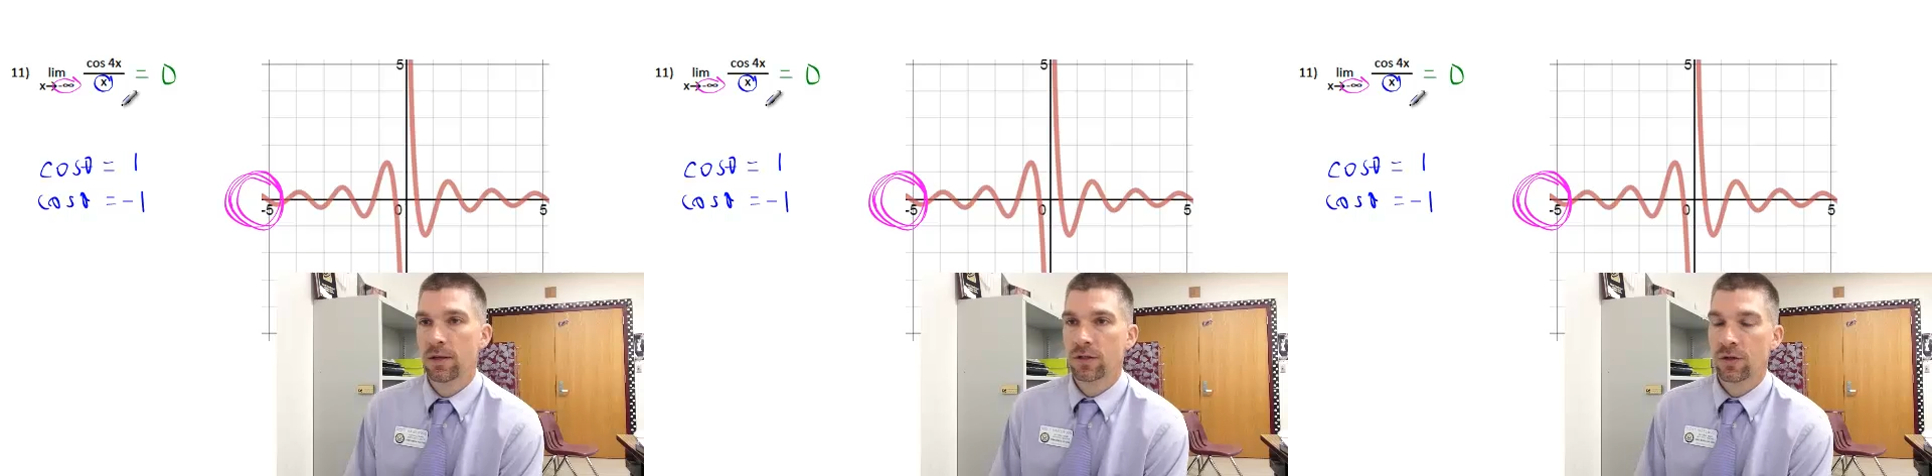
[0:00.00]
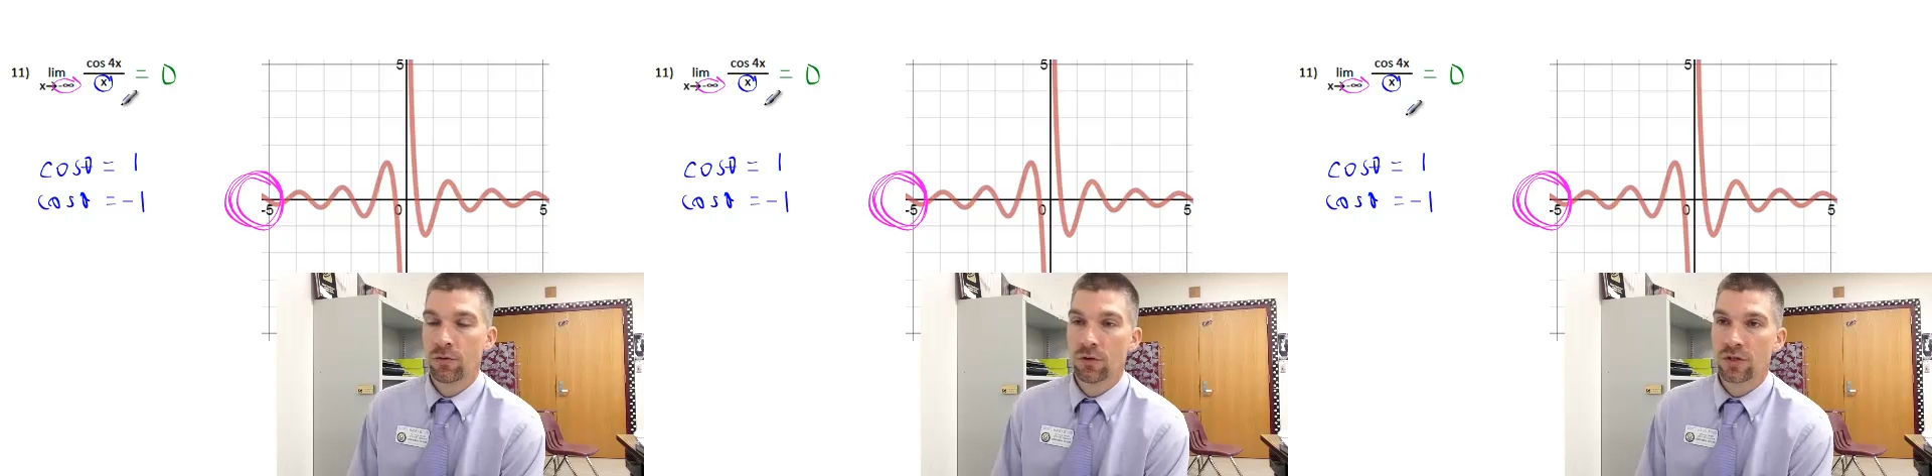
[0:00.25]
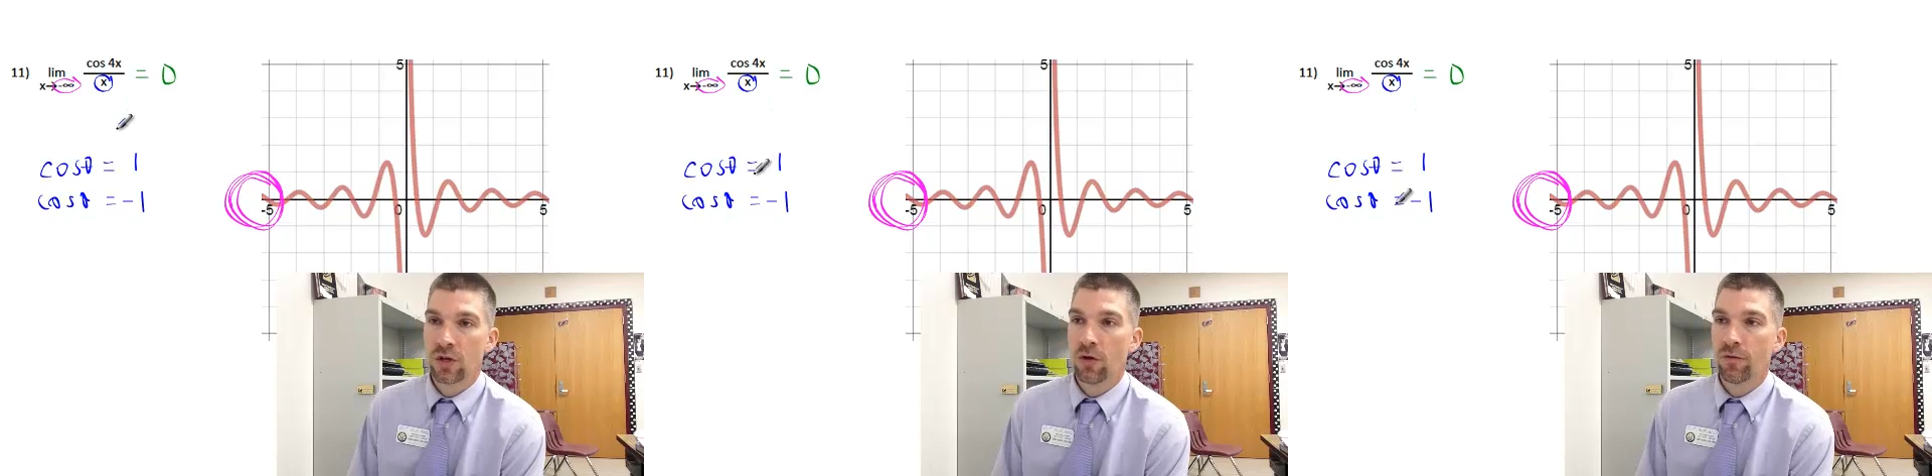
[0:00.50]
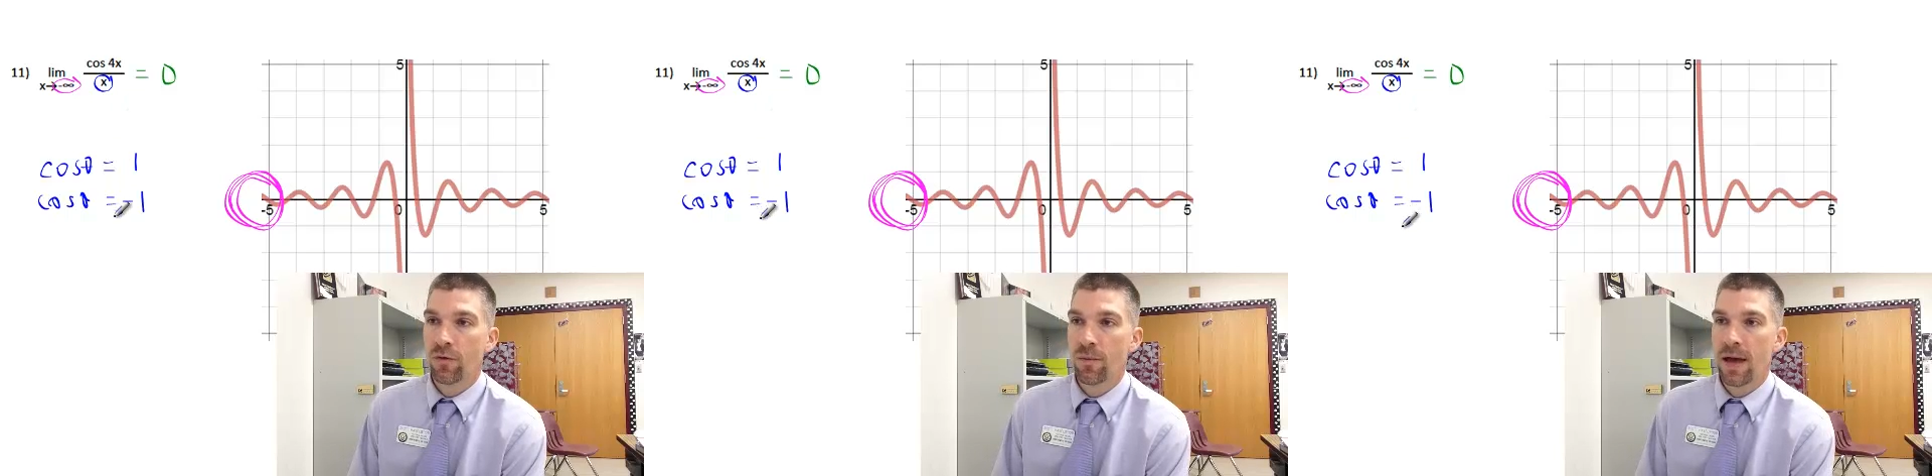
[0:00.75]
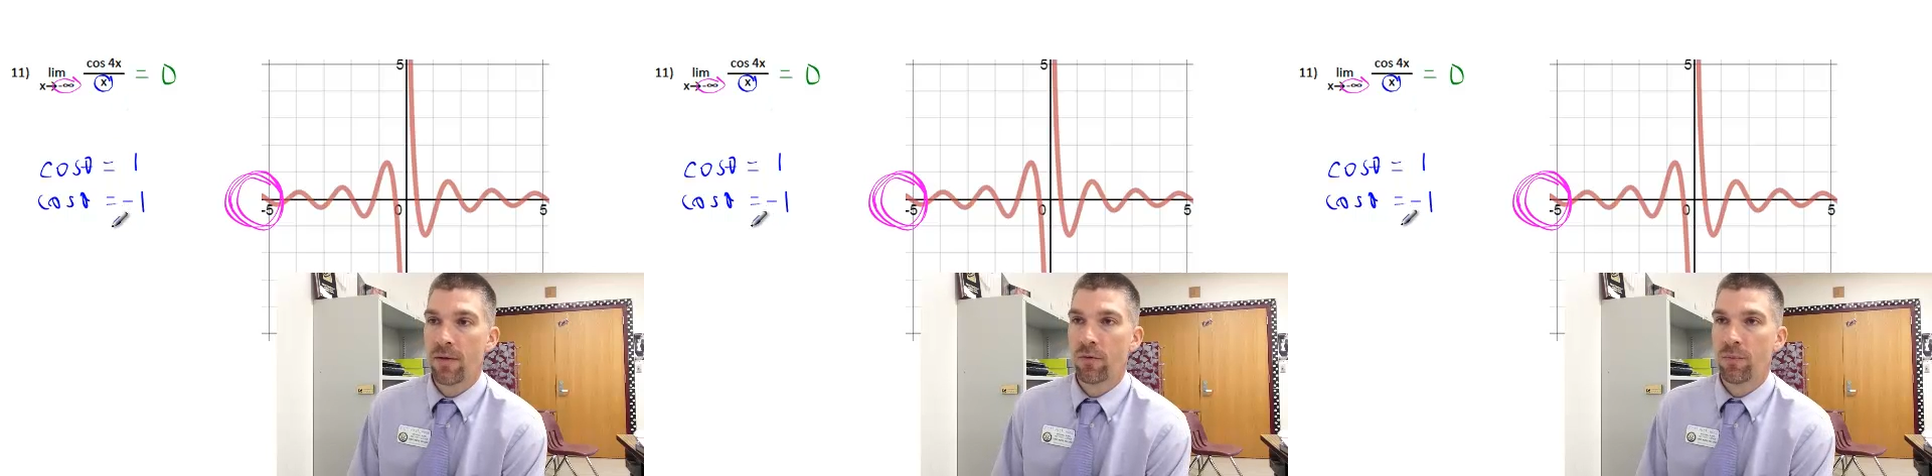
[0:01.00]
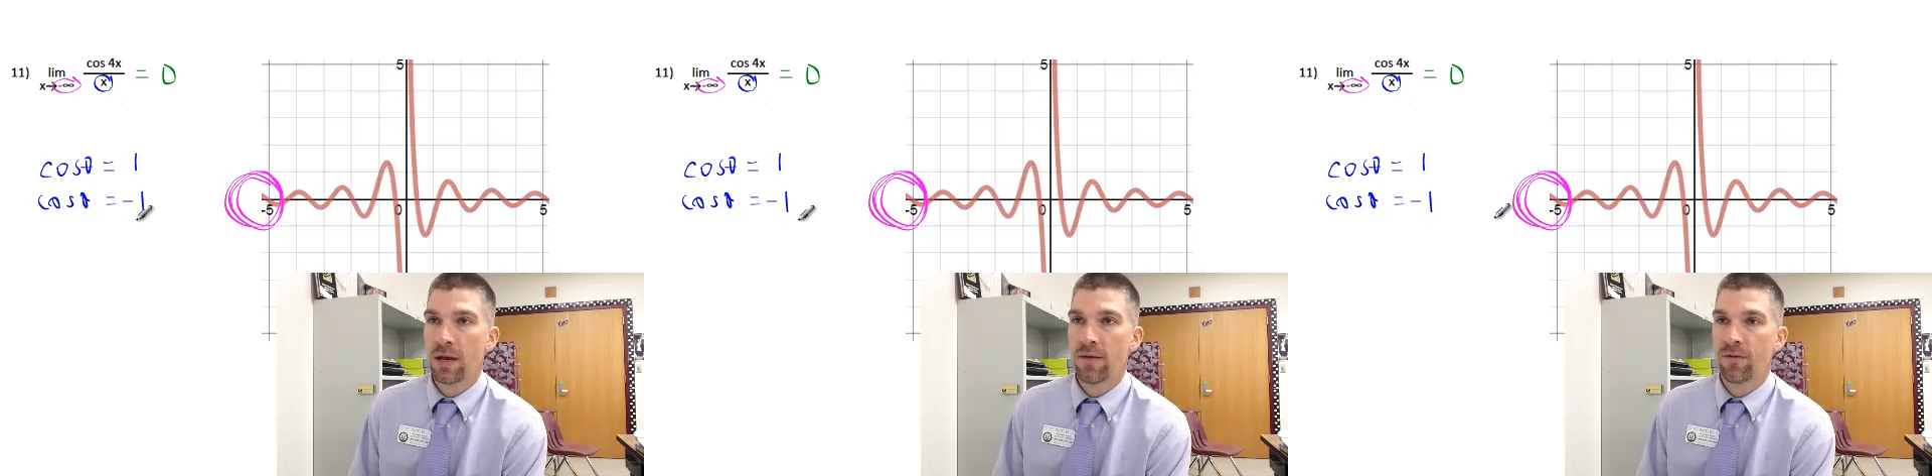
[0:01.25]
So the result from that will be